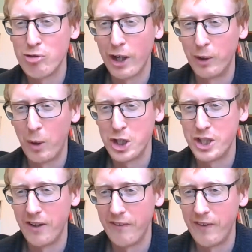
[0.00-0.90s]
write your
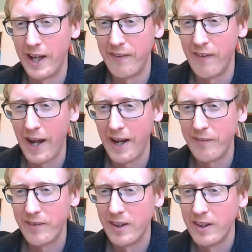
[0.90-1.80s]
question in, in there.